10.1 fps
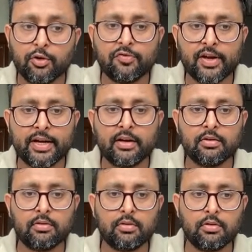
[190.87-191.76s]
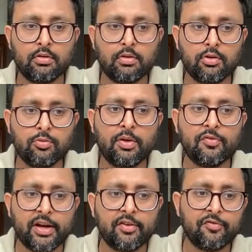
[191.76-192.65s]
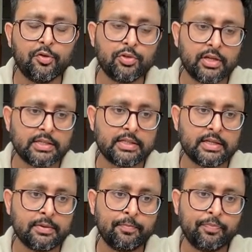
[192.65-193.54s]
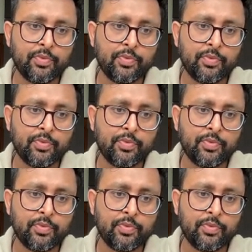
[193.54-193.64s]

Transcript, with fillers: you'll find, uh, you may find few things there.